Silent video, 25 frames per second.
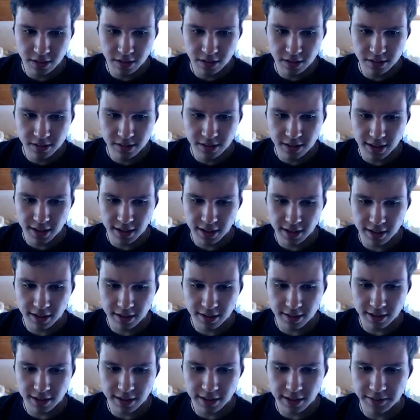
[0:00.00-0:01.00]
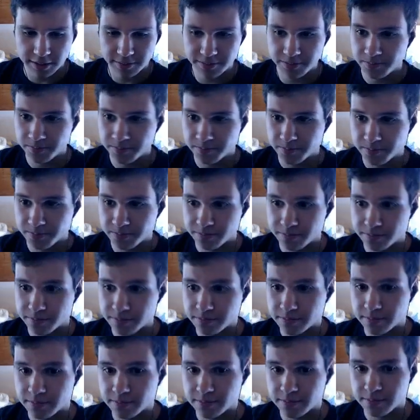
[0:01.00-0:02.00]
Take that.
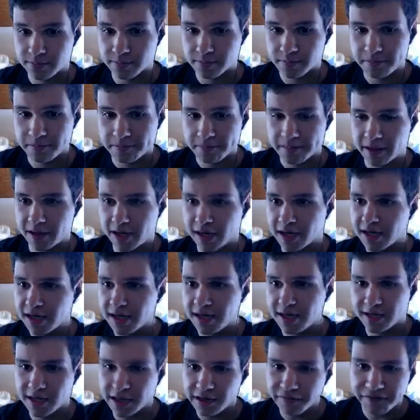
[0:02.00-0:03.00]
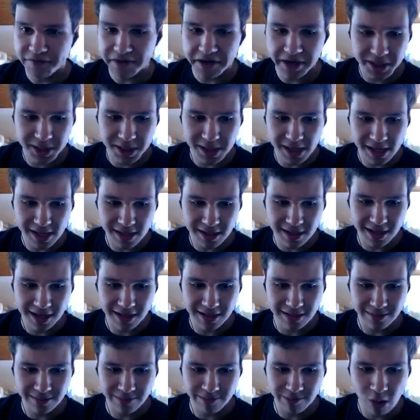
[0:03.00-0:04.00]
Lucky enough, I check
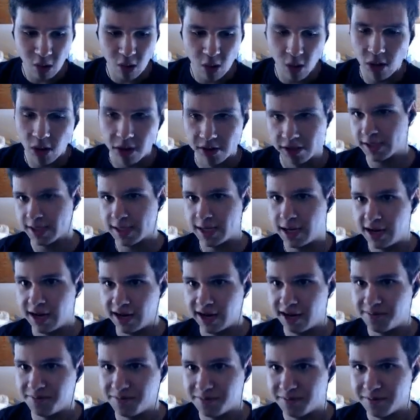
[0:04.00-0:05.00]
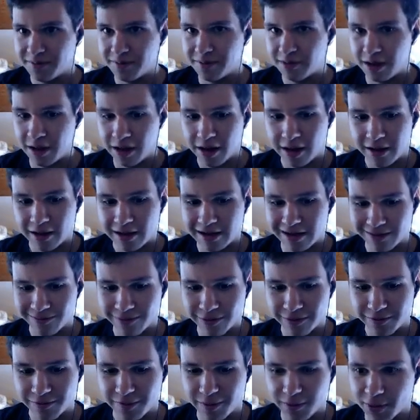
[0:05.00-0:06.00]
like all the time uh, like
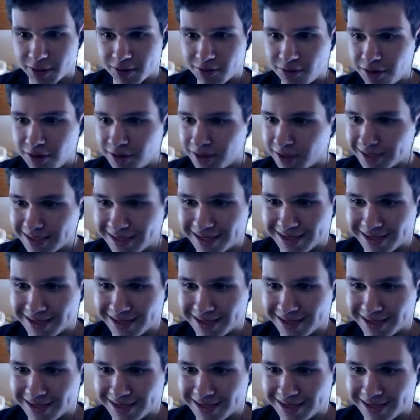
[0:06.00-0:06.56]
with my recordings.